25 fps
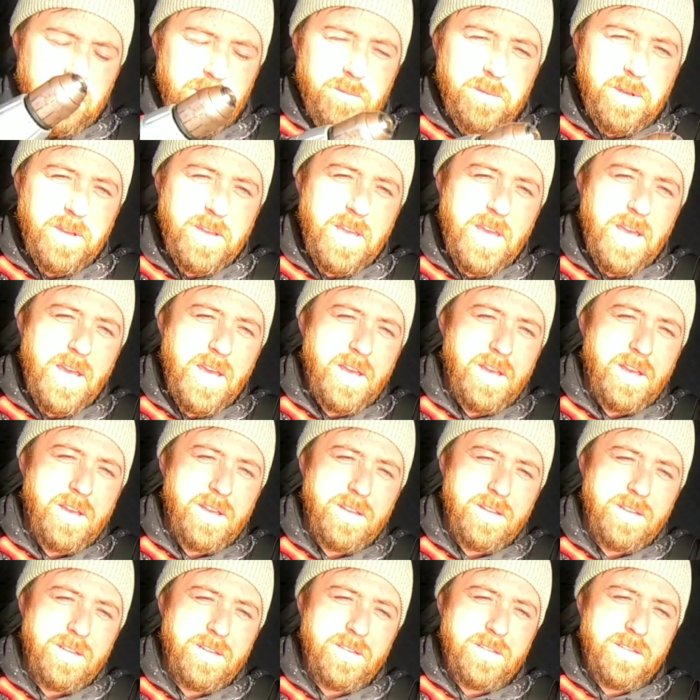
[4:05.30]
But
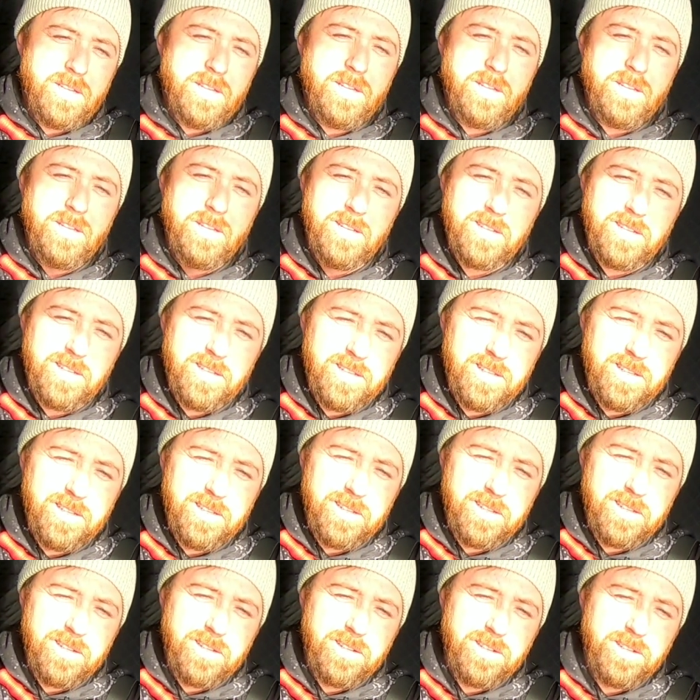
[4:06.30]
yeah,
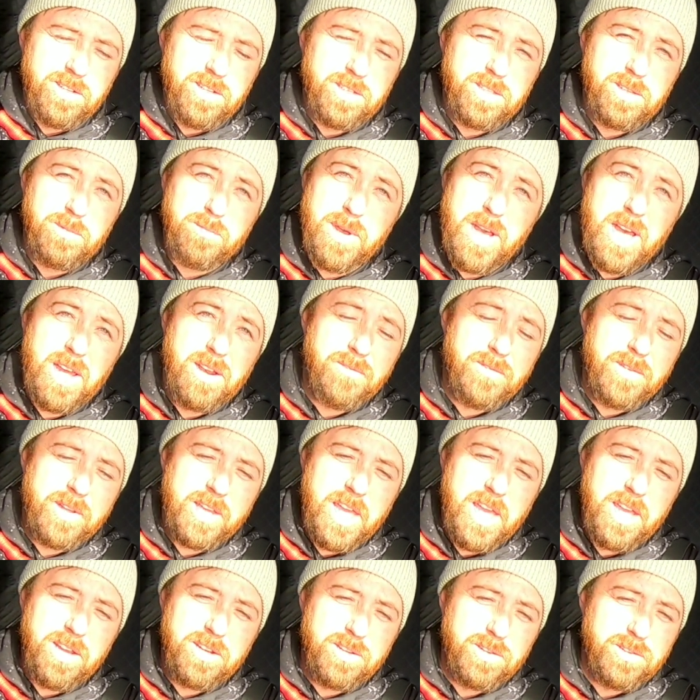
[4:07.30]
just the
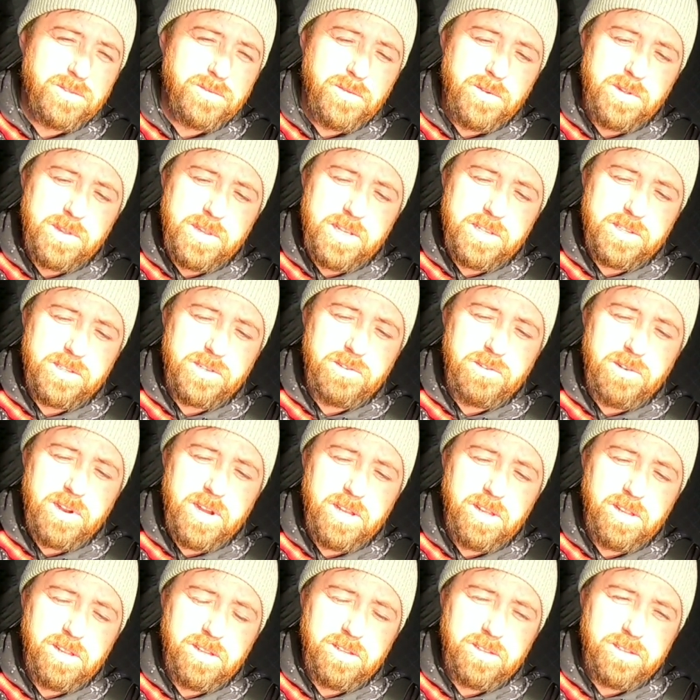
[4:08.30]
modifications for this
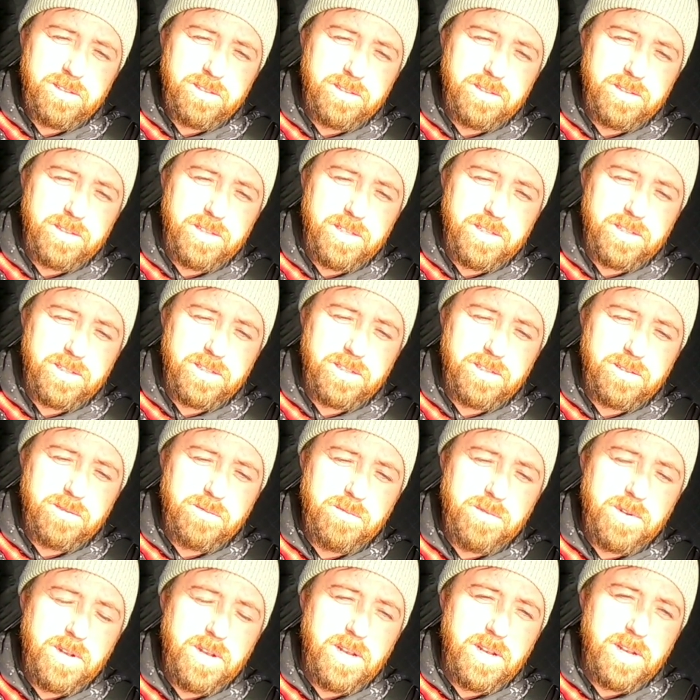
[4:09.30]
drill, this
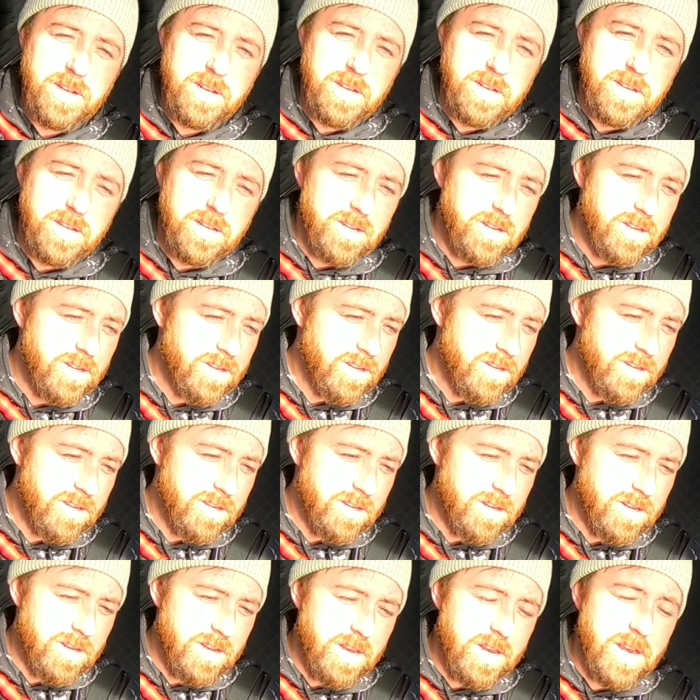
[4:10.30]

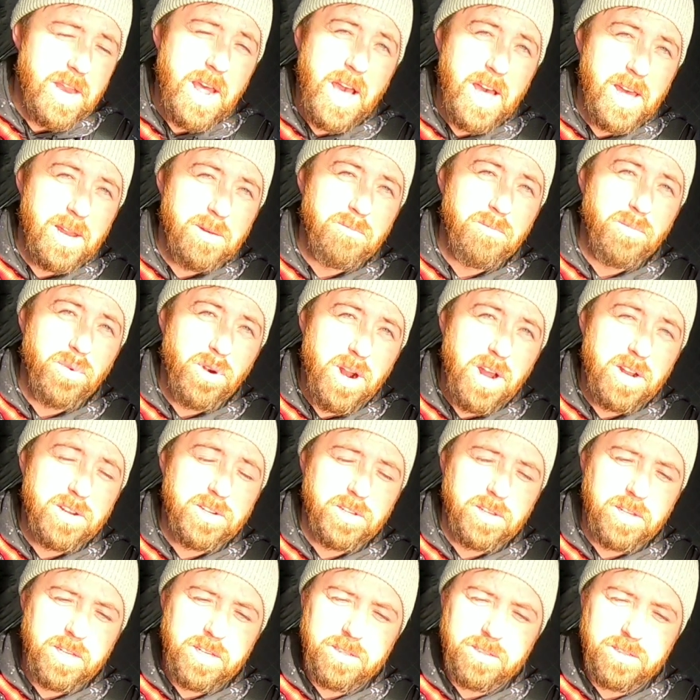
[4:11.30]

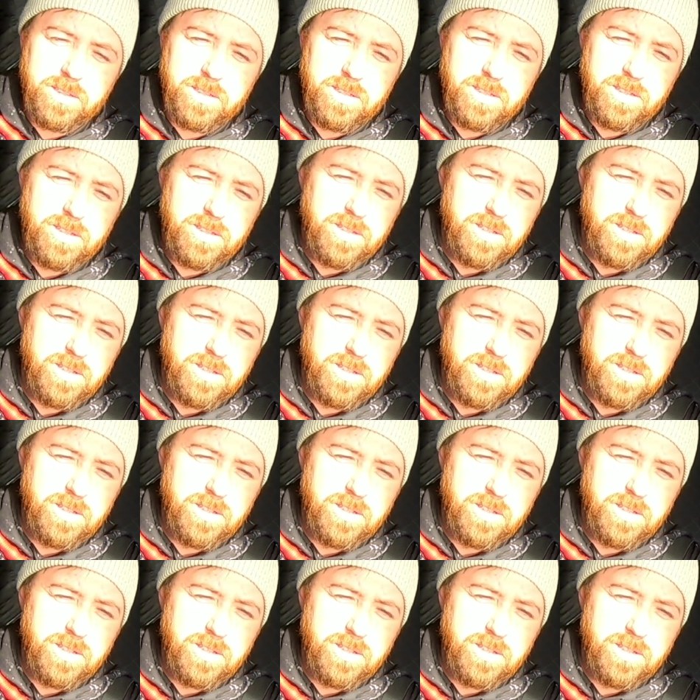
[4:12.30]
non-brushless